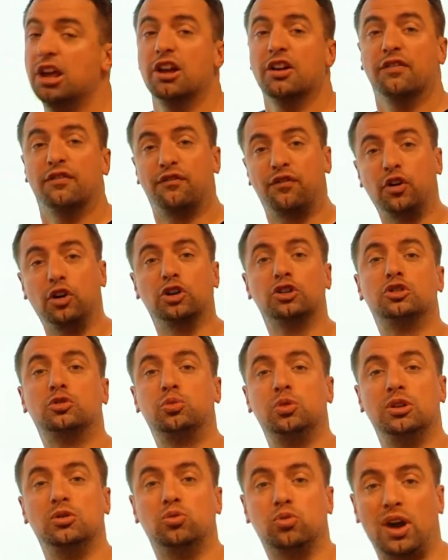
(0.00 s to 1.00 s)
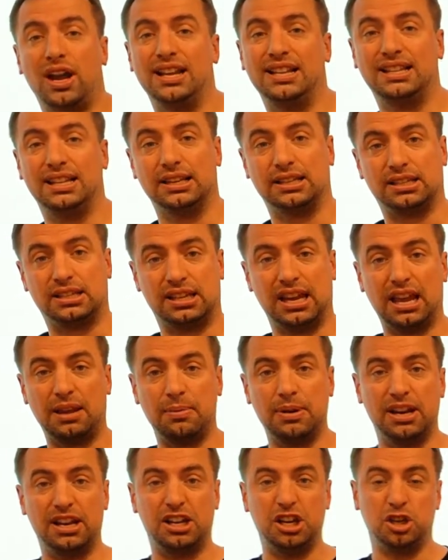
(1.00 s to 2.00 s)
first we write the
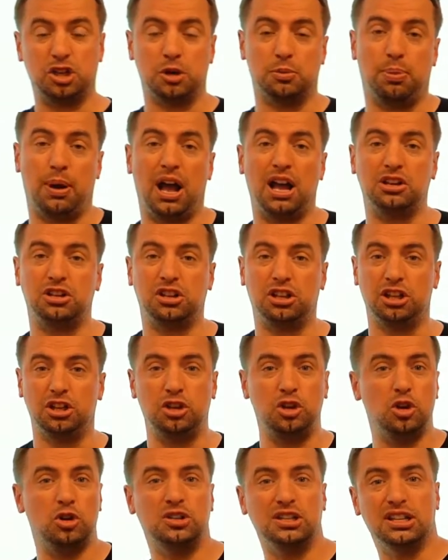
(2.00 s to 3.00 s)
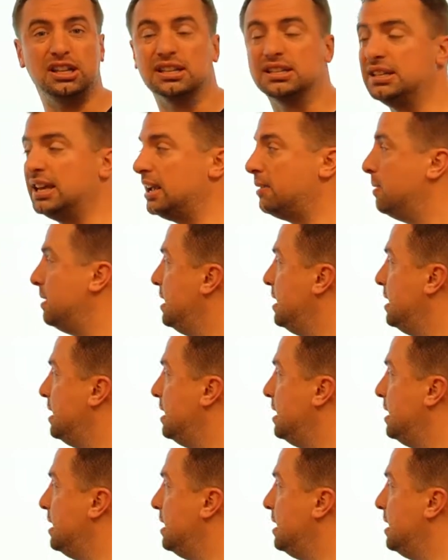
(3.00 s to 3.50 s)
segment addition postulate using the segment